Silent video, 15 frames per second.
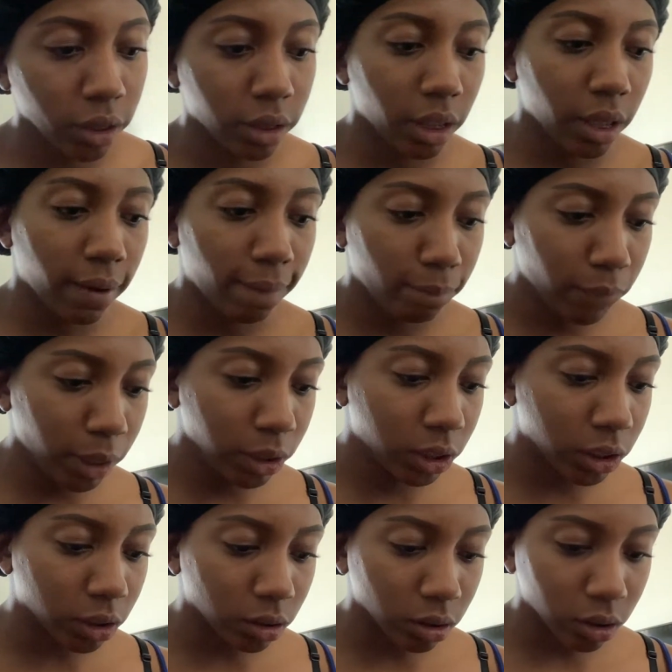Yeah, I felt
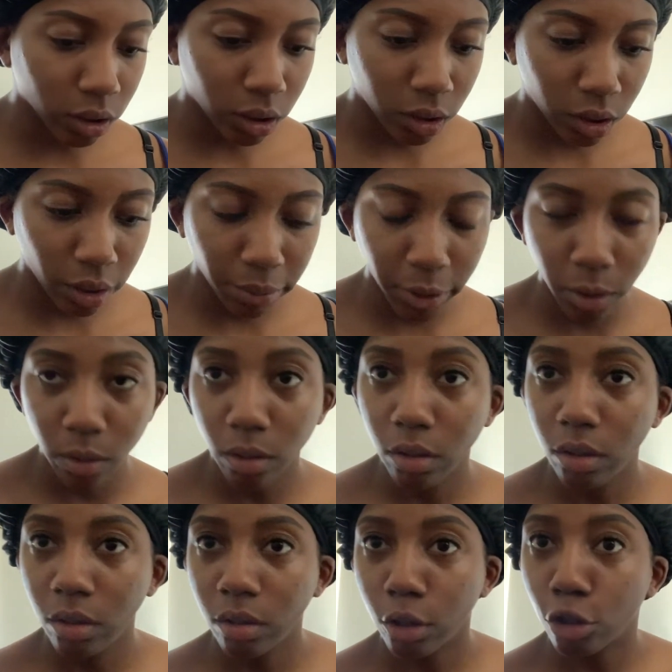it. Damn it.
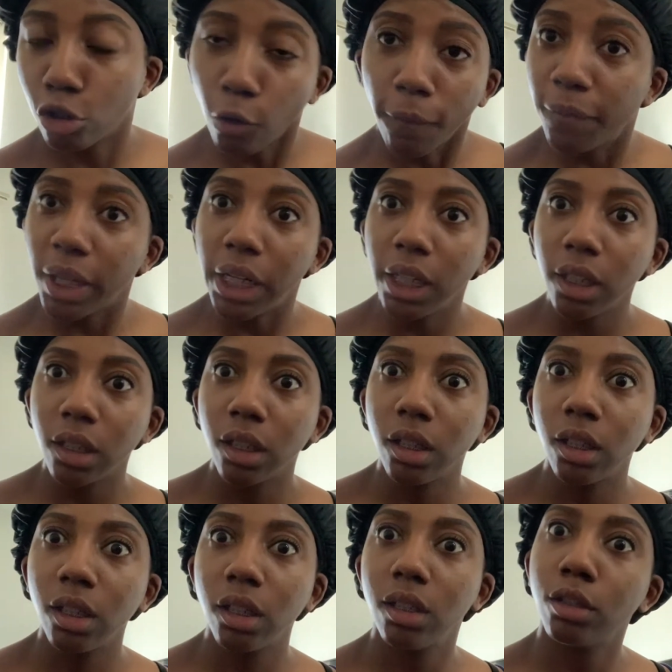Did you feel it?
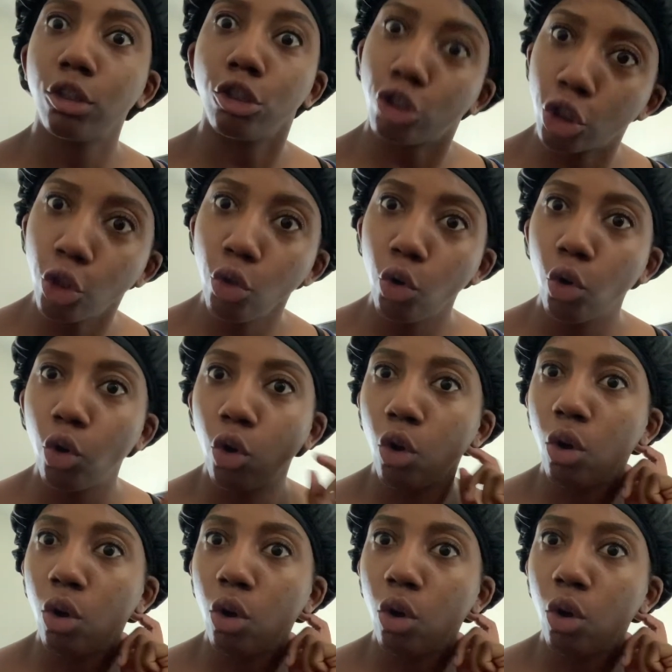Did you?